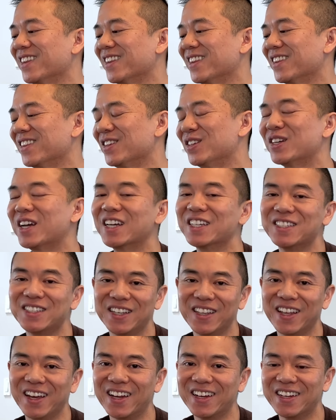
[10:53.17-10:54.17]
Do you guys see
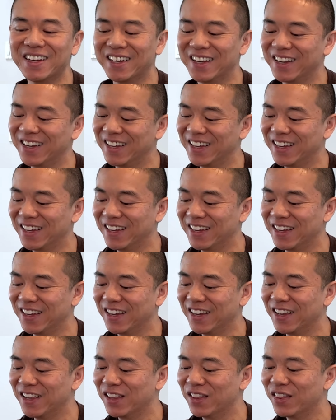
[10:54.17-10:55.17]
that?
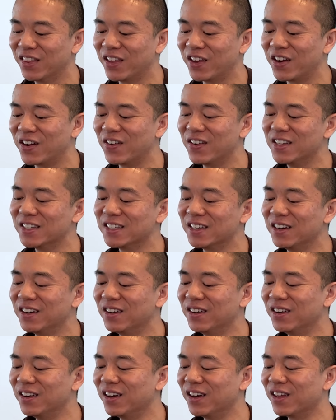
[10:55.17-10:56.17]
There is
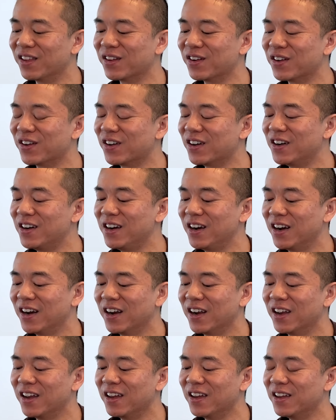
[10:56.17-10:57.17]
another
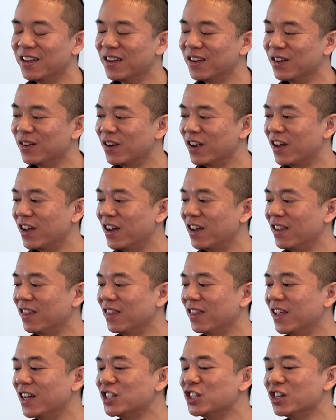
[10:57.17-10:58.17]

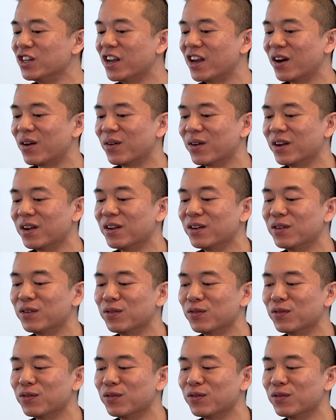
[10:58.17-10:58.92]
legendary.